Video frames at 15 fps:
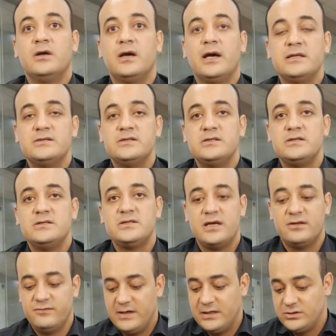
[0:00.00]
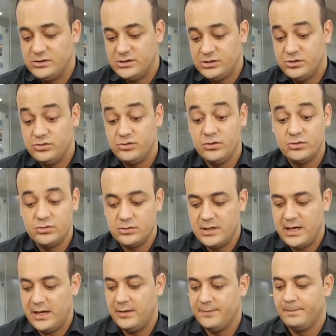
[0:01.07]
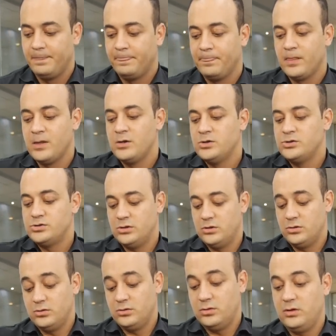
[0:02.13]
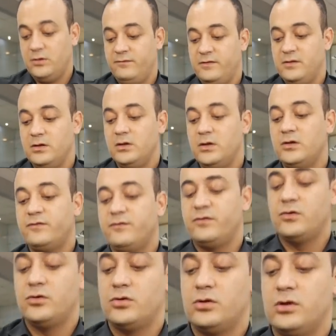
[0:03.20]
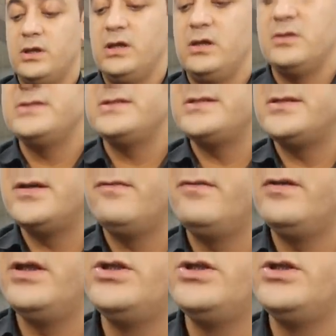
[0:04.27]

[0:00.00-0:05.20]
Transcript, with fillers: And this is the advantage I show you today. So if you look for, here is a 7